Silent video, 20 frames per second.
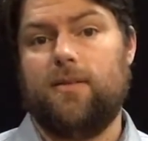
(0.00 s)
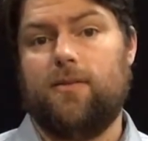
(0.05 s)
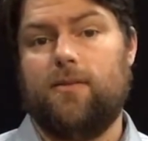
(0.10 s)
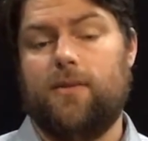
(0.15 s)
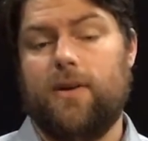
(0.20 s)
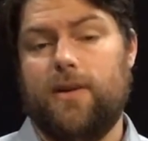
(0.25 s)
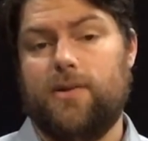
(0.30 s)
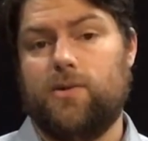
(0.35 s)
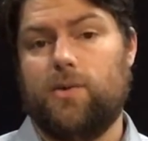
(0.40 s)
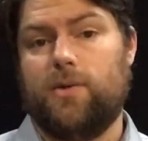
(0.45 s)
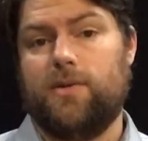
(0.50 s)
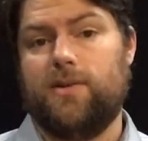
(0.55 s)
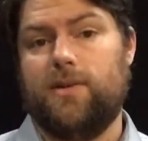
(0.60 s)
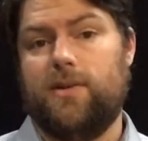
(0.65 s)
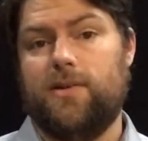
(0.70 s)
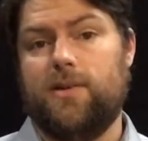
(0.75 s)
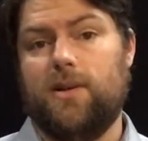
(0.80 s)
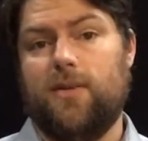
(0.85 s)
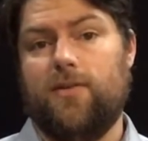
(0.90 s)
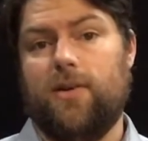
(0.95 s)

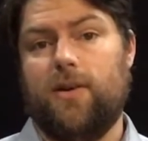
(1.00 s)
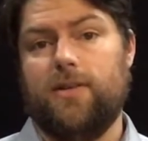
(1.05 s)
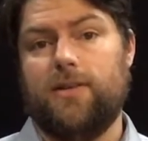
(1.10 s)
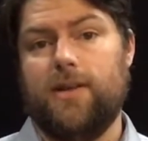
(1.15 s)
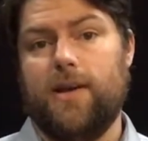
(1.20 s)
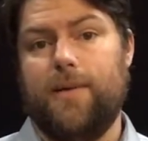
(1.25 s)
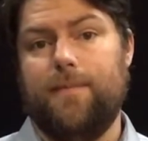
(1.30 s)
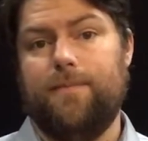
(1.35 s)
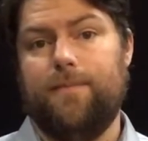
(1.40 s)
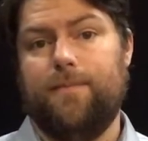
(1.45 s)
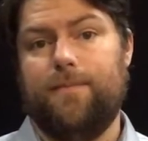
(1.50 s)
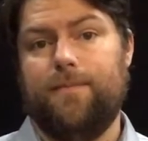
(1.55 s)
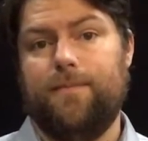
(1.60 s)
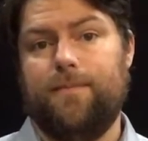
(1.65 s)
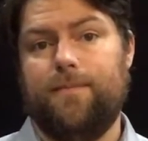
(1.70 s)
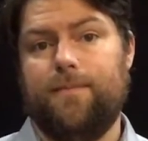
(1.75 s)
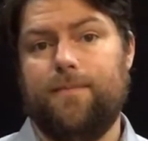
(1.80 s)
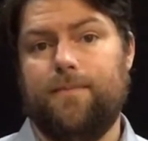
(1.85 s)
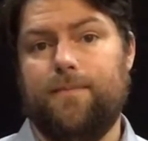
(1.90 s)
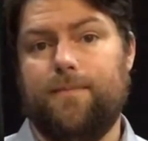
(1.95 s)
racehorses of all time.
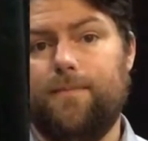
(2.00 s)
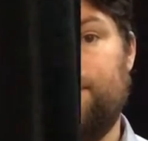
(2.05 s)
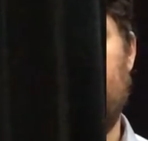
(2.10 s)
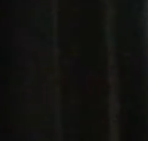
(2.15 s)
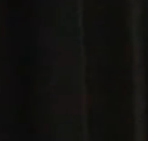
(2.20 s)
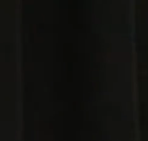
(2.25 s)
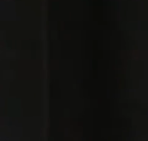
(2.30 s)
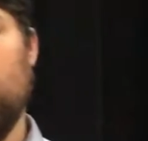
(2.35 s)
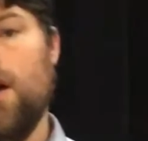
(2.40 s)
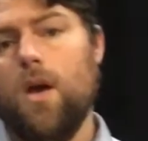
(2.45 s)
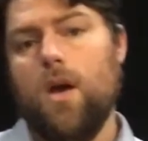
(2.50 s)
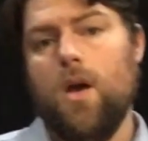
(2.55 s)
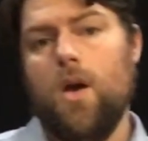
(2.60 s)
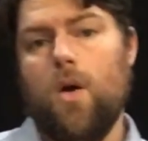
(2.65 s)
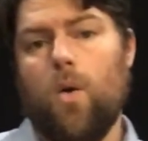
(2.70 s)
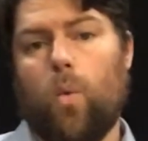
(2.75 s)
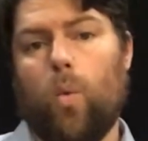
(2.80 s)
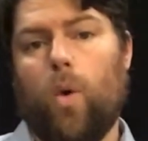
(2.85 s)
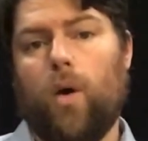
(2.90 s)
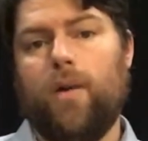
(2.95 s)

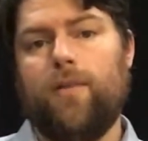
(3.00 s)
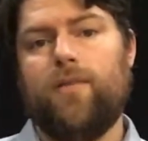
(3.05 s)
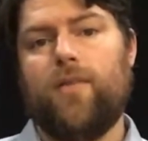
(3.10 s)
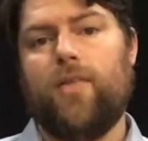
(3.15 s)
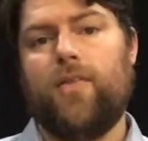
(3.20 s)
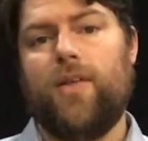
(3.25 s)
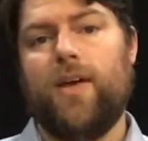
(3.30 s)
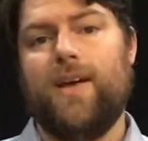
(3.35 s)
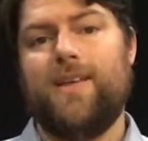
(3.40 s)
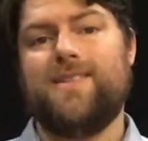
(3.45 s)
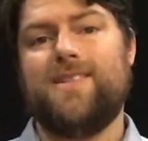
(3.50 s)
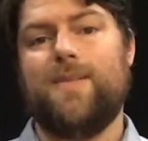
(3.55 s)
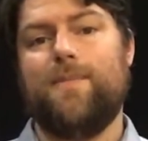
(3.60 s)
One of the things that